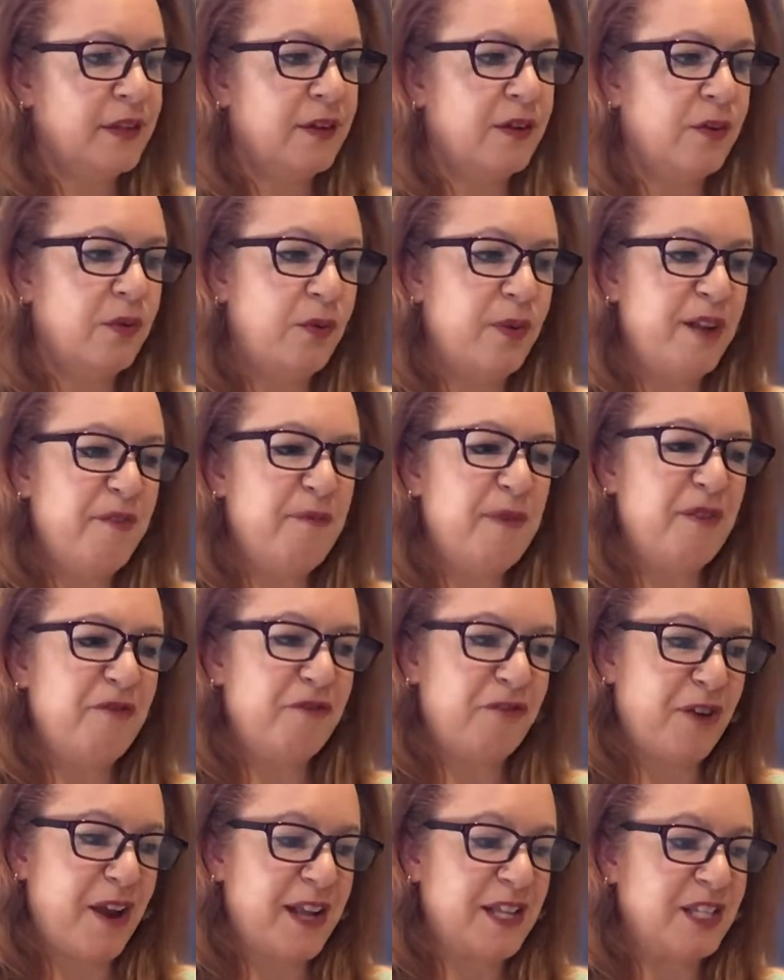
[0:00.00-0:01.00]
"We've been
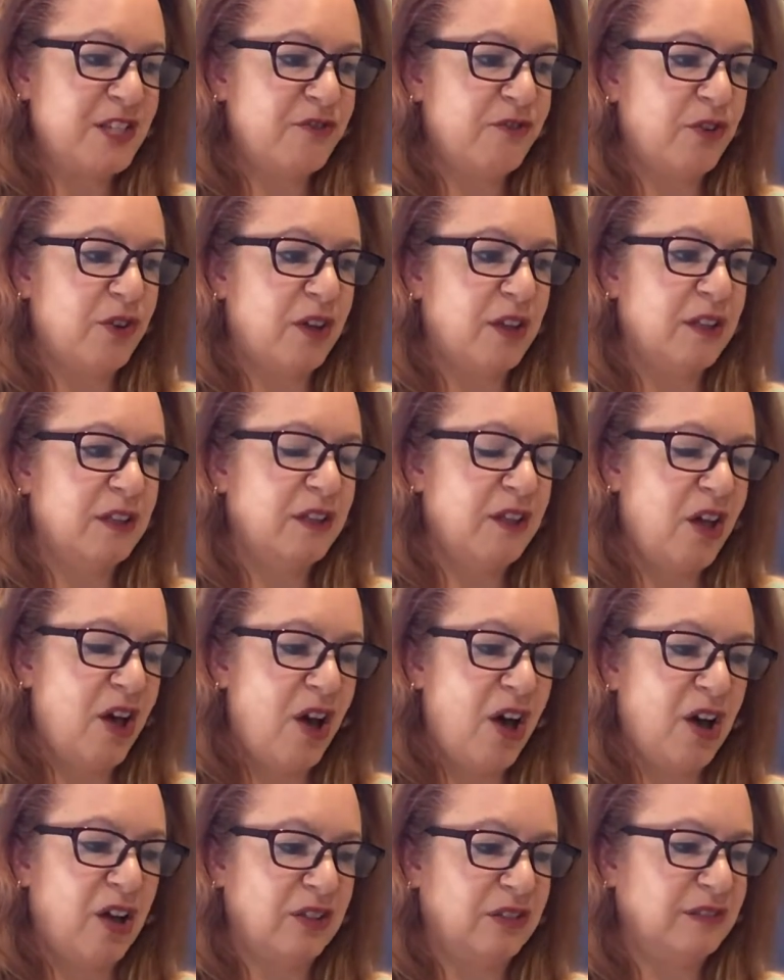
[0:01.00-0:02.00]
friends for a
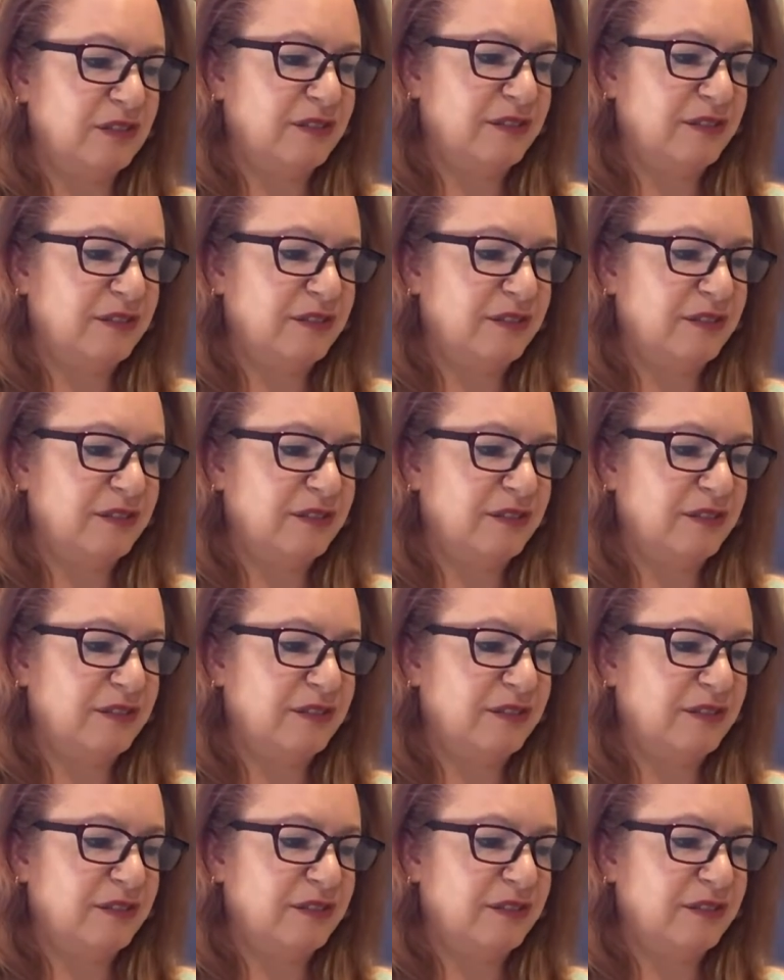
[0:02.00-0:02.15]
long